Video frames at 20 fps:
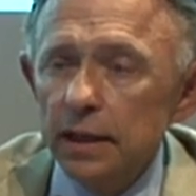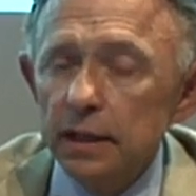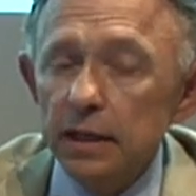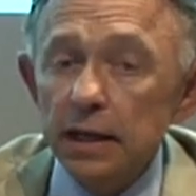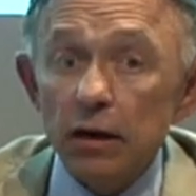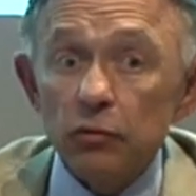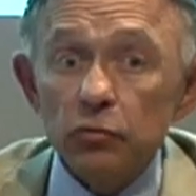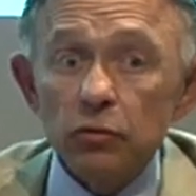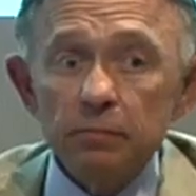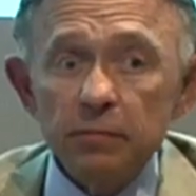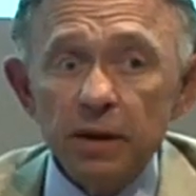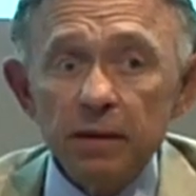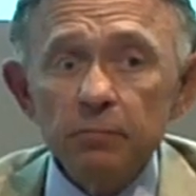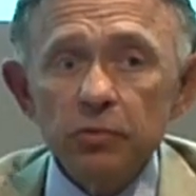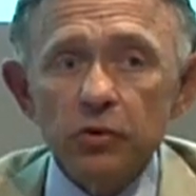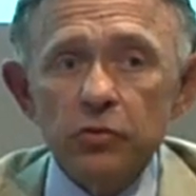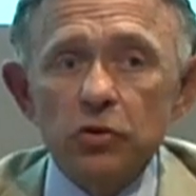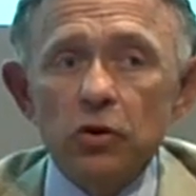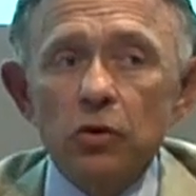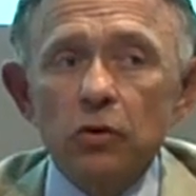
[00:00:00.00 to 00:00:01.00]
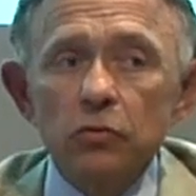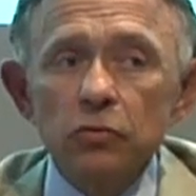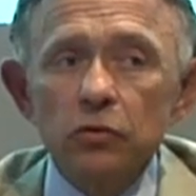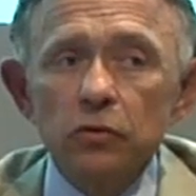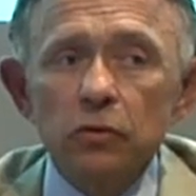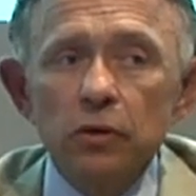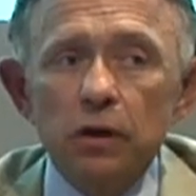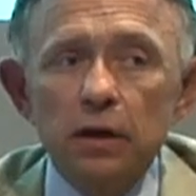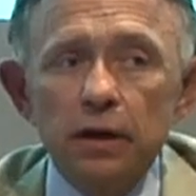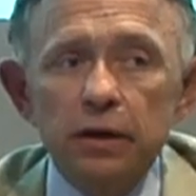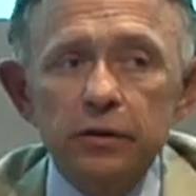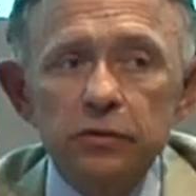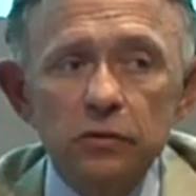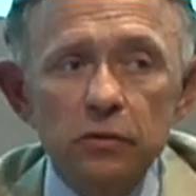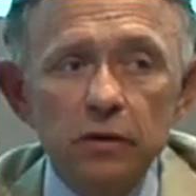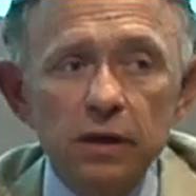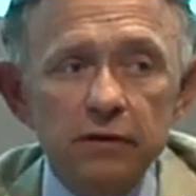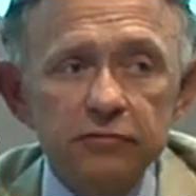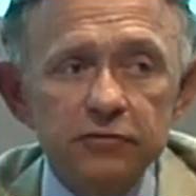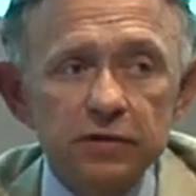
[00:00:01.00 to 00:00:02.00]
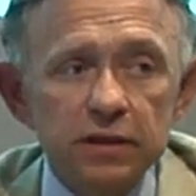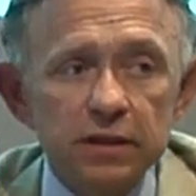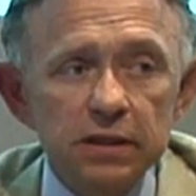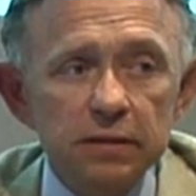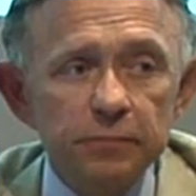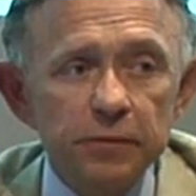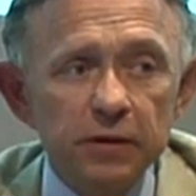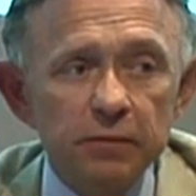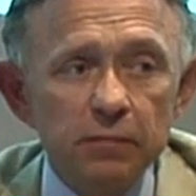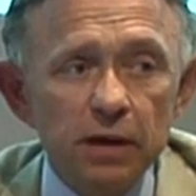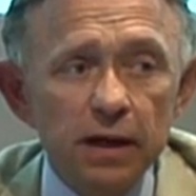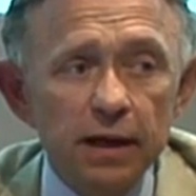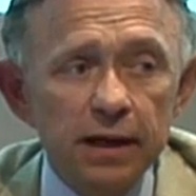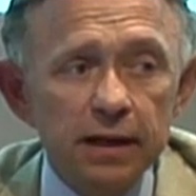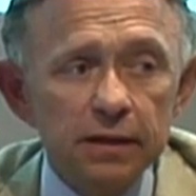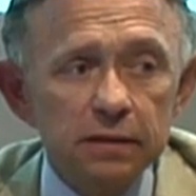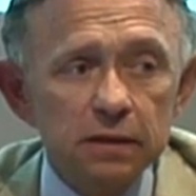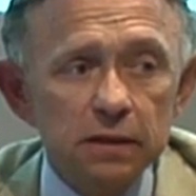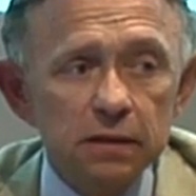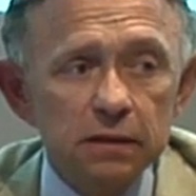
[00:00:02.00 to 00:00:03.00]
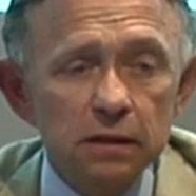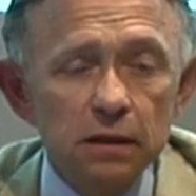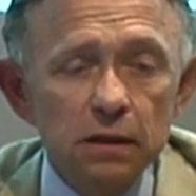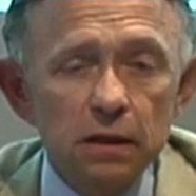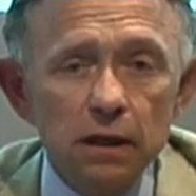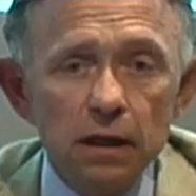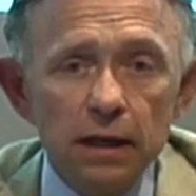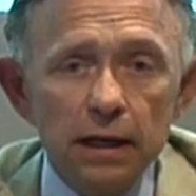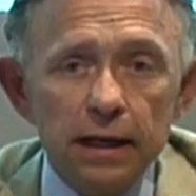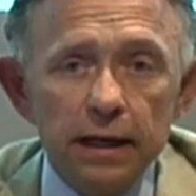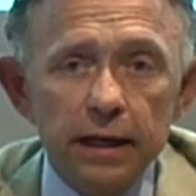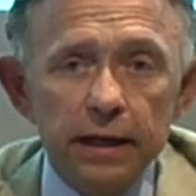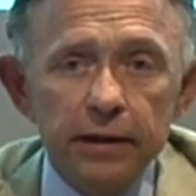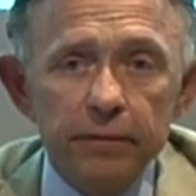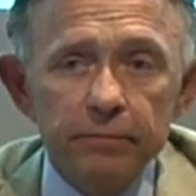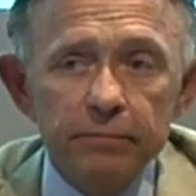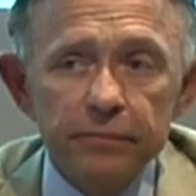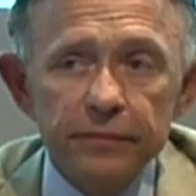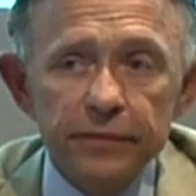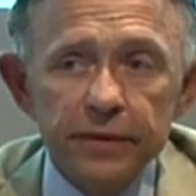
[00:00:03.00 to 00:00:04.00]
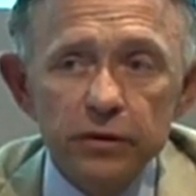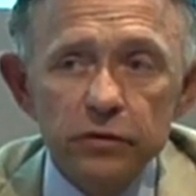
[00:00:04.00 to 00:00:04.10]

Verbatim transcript: Now, remember though, uh, you have to keep in mind that um,